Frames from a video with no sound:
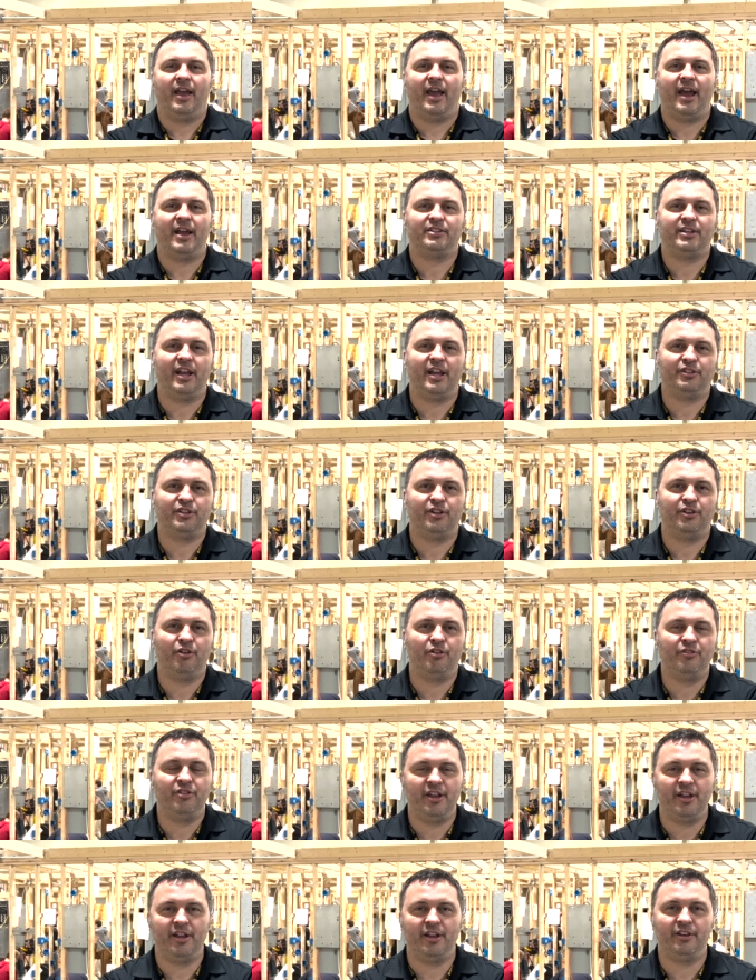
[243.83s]
as they get to know
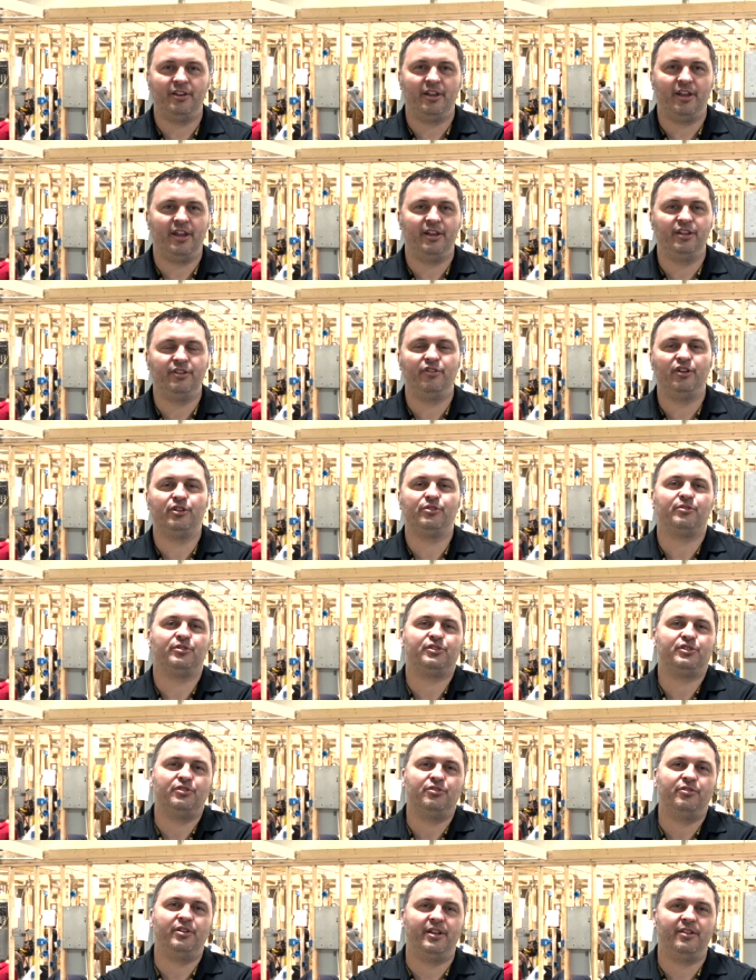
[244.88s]
the individual
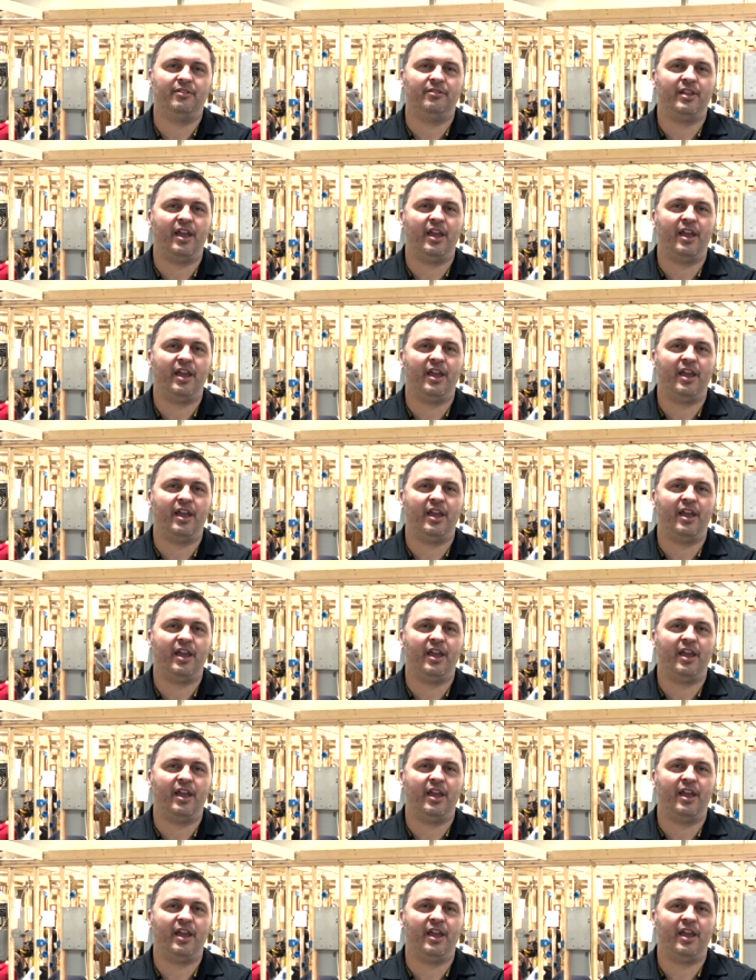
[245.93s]
student,